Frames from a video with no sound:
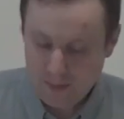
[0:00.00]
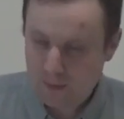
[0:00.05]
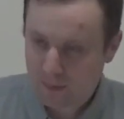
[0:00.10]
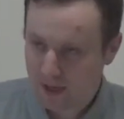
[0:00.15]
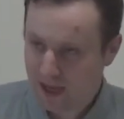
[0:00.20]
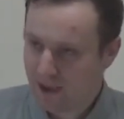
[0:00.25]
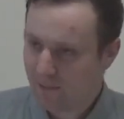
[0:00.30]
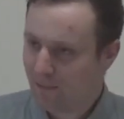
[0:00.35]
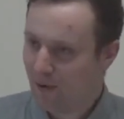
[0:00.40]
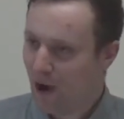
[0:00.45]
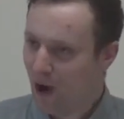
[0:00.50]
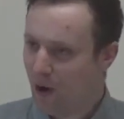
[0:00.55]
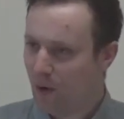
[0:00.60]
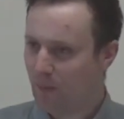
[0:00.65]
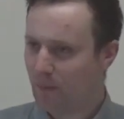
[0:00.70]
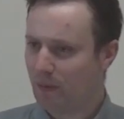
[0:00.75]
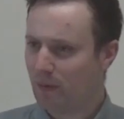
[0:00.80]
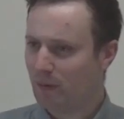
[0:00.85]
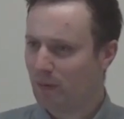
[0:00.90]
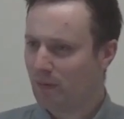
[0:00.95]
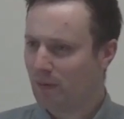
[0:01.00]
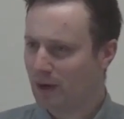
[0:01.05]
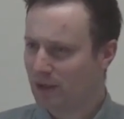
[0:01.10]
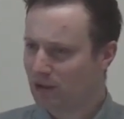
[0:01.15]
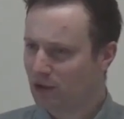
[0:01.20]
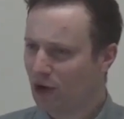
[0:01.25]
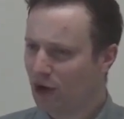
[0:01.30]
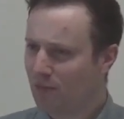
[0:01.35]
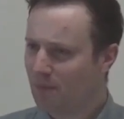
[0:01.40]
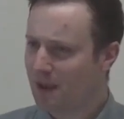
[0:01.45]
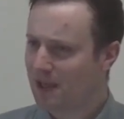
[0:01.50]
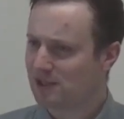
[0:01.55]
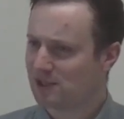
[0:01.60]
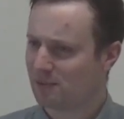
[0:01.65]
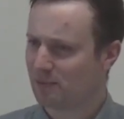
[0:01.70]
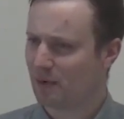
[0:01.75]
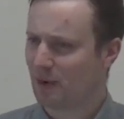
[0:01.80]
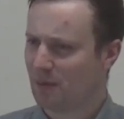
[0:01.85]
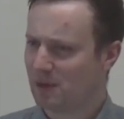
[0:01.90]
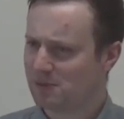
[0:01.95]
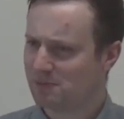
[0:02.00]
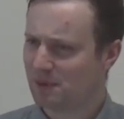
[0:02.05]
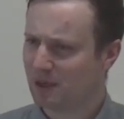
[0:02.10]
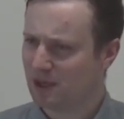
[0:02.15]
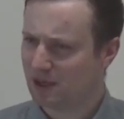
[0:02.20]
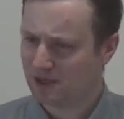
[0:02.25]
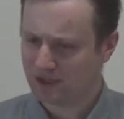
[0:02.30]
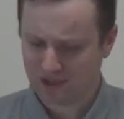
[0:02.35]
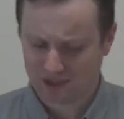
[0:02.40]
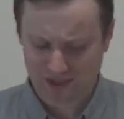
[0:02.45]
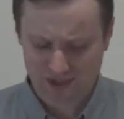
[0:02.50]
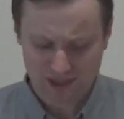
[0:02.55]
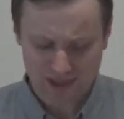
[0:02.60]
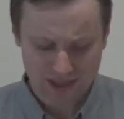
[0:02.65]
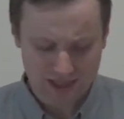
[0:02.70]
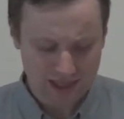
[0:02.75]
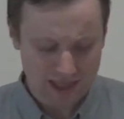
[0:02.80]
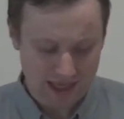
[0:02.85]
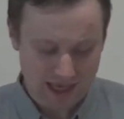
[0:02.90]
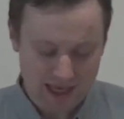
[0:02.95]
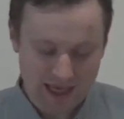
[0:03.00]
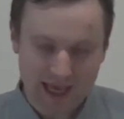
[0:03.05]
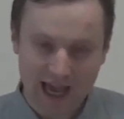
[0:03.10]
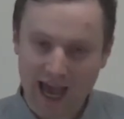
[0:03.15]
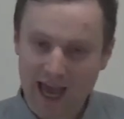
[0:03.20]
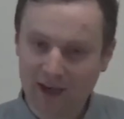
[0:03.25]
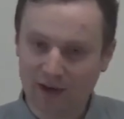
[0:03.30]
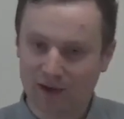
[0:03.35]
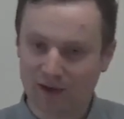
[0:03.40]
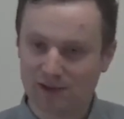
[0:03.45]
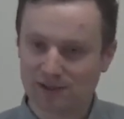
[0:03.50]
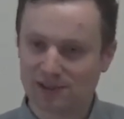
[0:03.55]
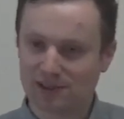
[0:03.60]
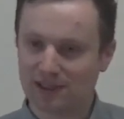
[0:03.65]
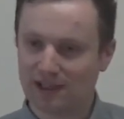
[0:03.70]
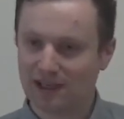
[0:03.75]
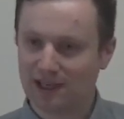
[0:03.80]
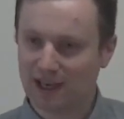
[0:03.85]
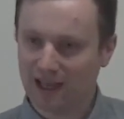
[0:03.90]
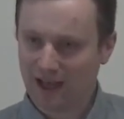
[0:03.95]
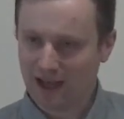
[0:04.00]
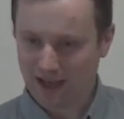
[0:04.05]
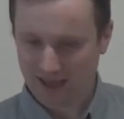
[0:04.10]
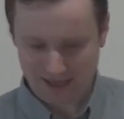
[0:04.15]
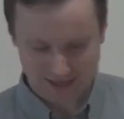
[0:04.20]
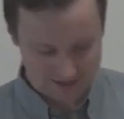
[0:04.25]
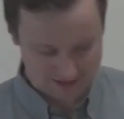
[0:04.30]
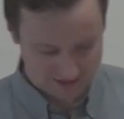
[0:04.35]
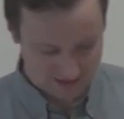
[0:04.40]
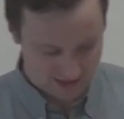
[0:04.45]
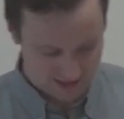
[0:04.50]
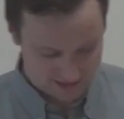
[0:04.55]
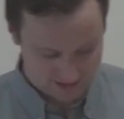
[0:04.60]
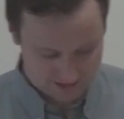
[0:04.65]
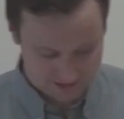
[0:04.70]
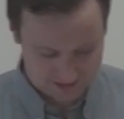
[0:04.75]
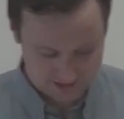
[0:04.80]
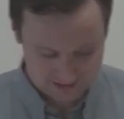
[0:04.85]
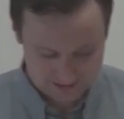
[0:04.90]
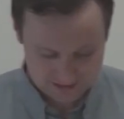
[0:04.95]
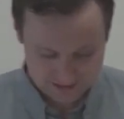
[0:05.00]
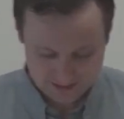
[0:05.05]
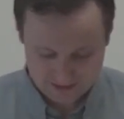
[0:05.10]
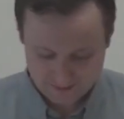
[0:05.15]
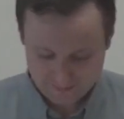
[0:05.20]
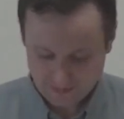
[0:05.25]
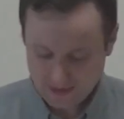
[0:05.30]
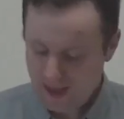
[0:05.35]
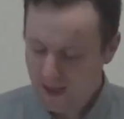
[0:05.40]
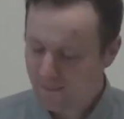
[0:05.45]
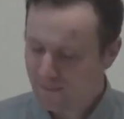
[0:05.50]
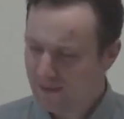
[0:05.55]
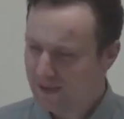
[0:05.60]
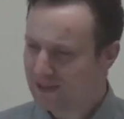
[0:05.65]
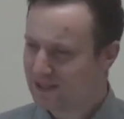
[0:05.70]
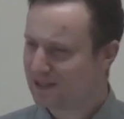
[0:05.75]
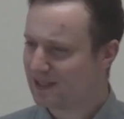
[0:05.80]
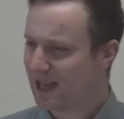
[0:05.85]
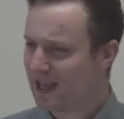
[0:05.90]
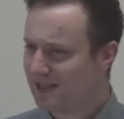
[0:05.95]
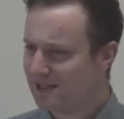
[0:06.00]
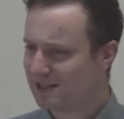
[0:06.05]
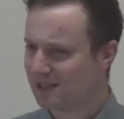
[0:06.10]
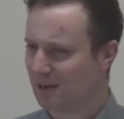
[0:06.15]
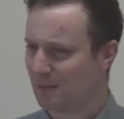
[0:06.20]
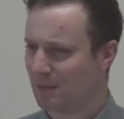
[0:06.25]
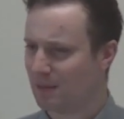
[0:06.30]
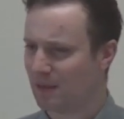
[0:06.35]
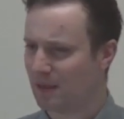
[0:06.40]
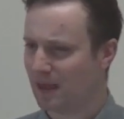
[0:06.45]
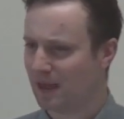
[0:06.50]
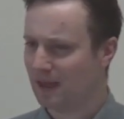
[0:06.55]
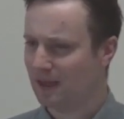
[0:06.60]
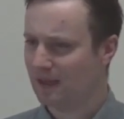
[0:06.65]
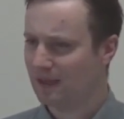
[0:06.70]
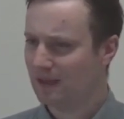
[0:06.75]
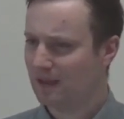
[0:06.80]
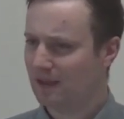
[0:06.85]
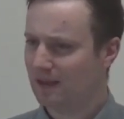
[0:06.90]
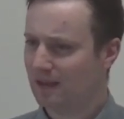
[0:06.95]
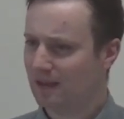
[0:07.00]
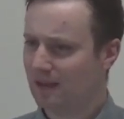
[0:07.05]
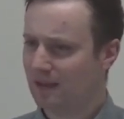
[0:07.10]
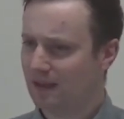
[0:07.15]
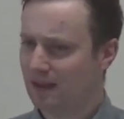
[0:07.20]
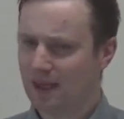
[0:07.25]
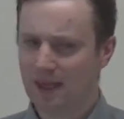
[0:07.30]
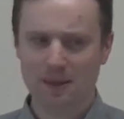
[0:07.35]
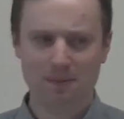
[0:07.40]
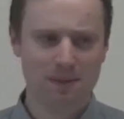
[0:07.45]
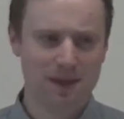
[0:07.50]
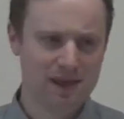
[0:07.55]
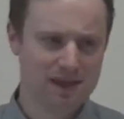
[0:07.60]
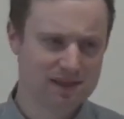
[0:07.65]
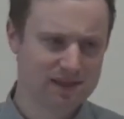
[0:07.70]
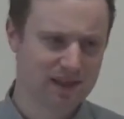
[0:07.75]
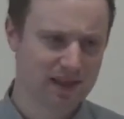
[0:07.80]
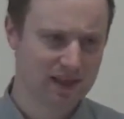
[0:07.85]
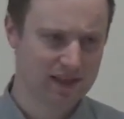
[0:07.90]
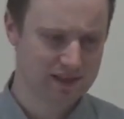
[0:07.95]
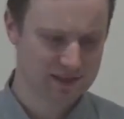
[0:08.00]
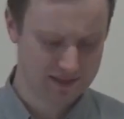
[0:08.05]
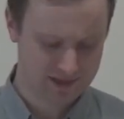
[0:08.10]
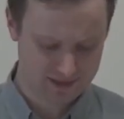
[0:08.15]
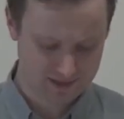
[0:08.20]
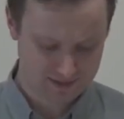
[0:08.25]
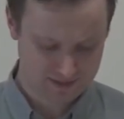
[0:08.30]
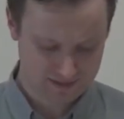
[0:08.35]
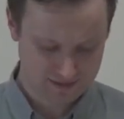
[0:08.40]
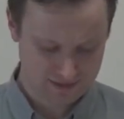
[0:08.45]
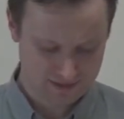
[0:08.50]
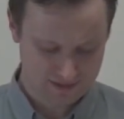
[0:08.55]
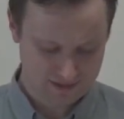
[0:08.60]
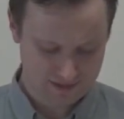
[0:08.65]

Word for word: but we have hope when God makes a promise because he cannot lie, it says. If he says something, he means it.